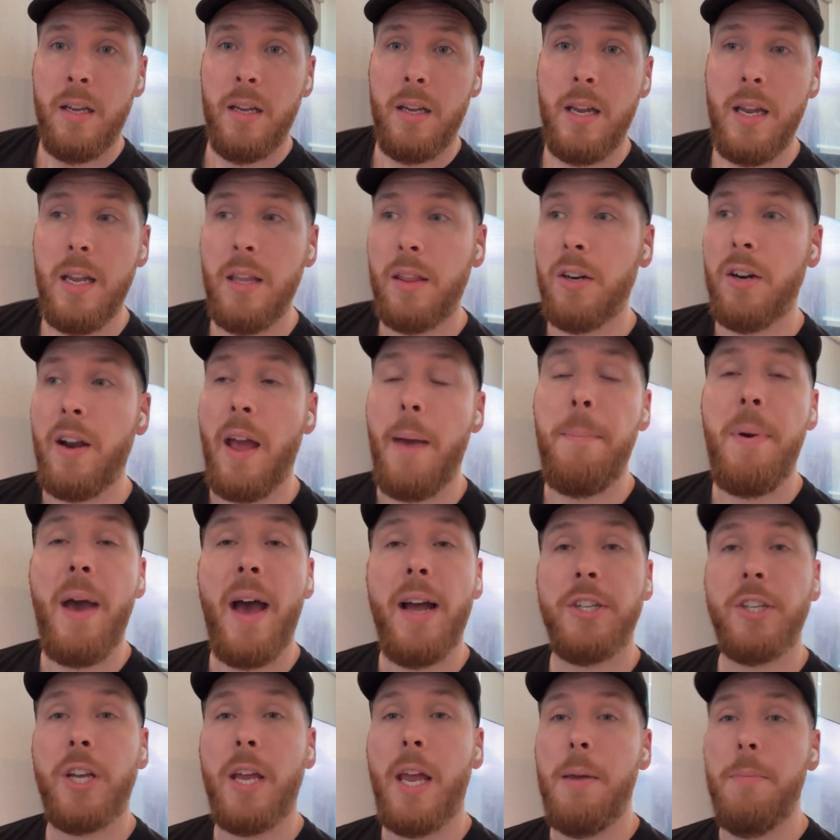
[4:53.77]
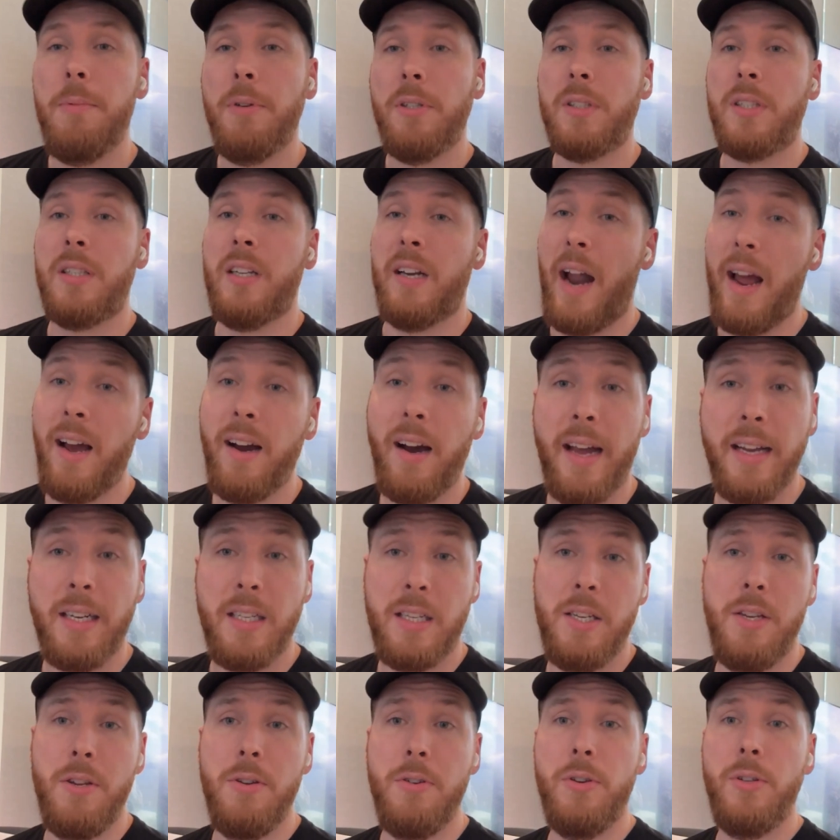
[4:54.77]
Ethernet patch cables that I like
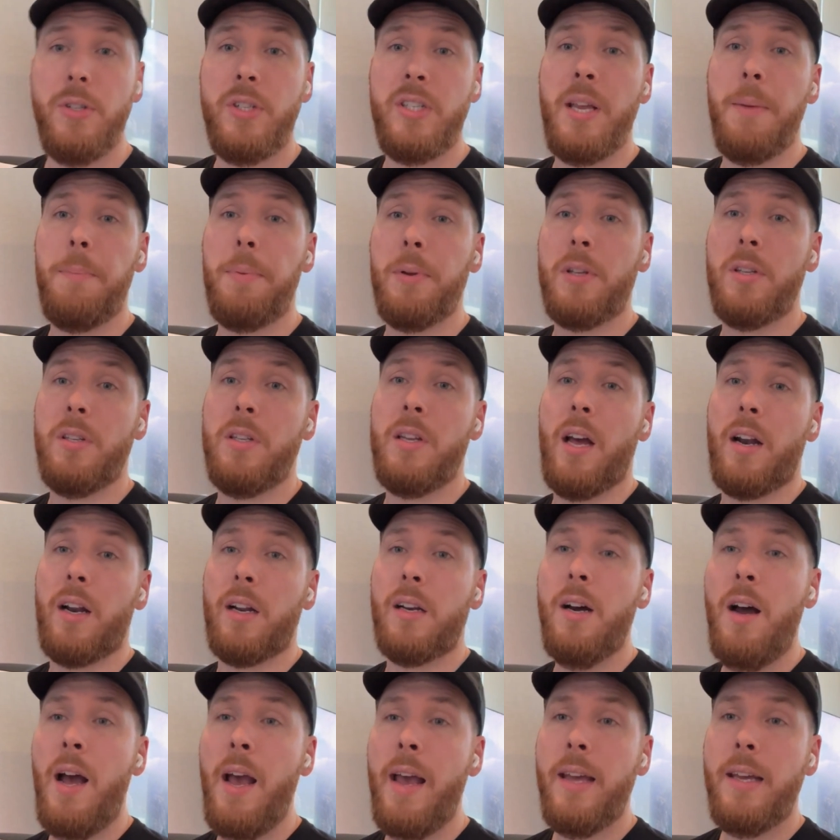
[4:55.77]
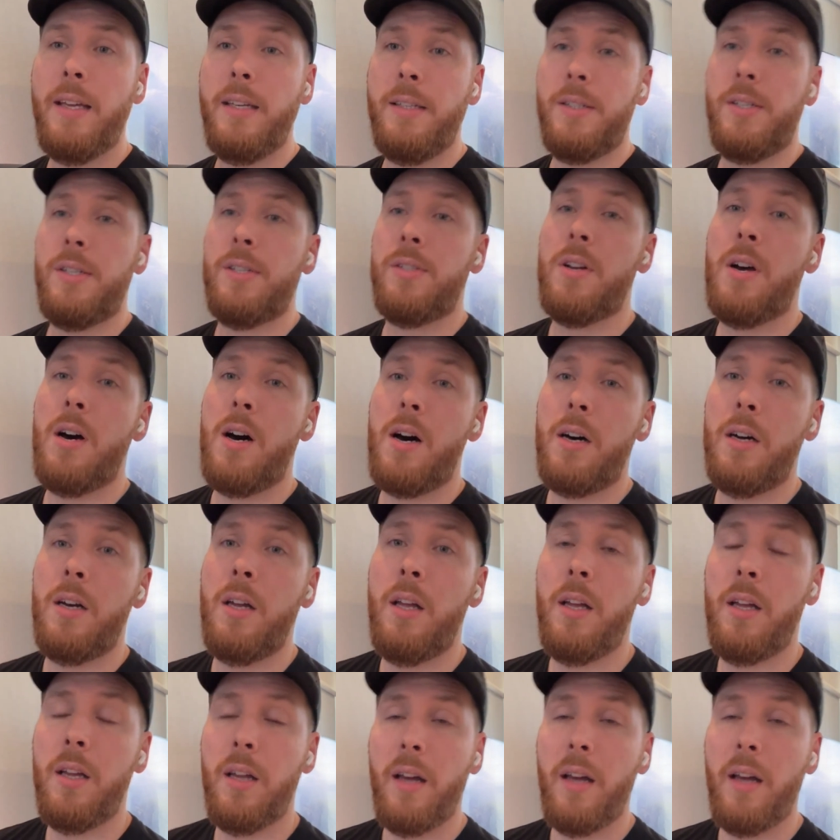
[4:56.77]
to use typically on a client install.